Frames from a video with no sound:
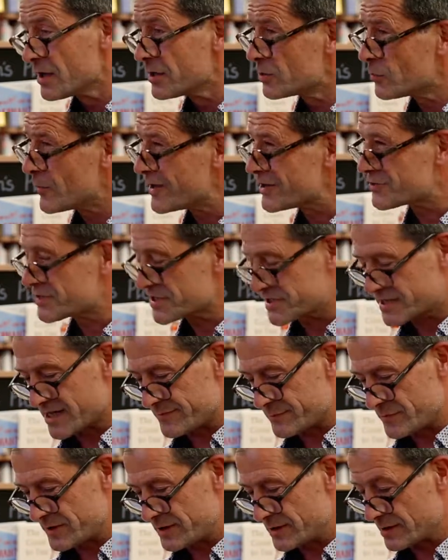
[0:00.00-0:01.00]
The waitress
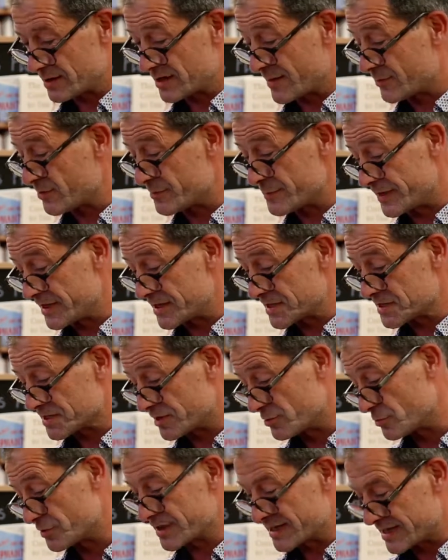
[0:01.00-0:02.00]
gave me a couple of minutes, so
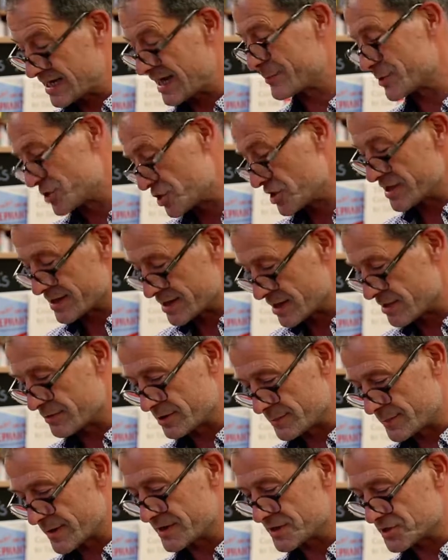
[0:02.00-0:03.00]
I ordered a cappuccino
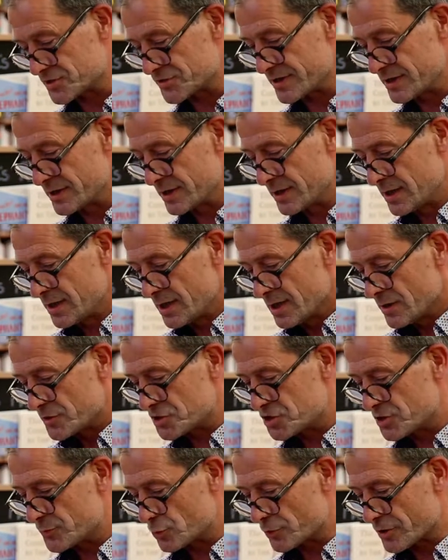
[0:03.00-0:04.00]
and a pastry.
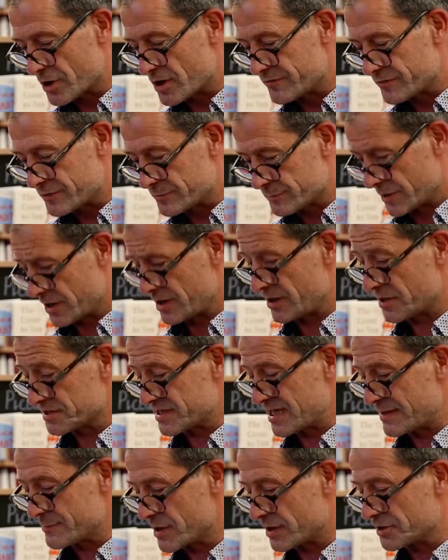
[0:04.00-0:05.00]
When she brought over them, I
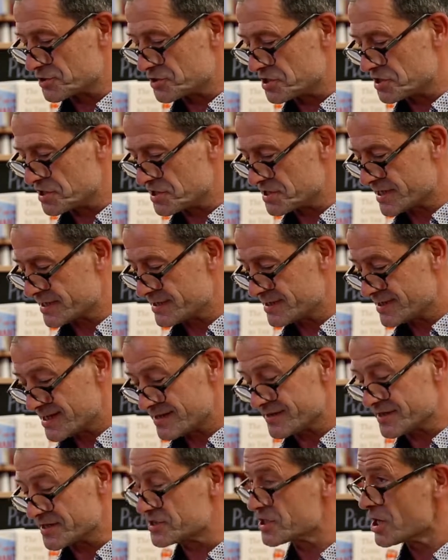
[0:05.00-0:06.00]
asked how much, and she said,
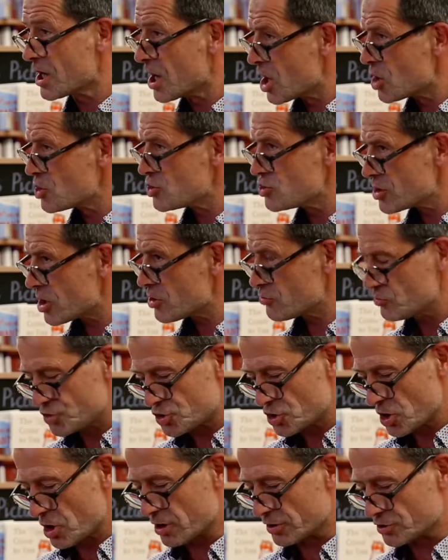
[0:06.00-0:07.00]
get this, no
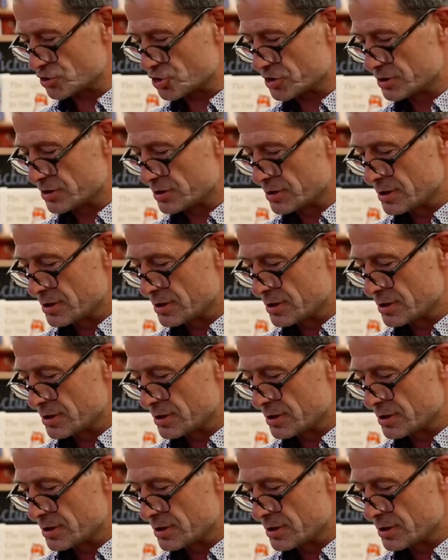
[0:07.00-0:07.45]
charge.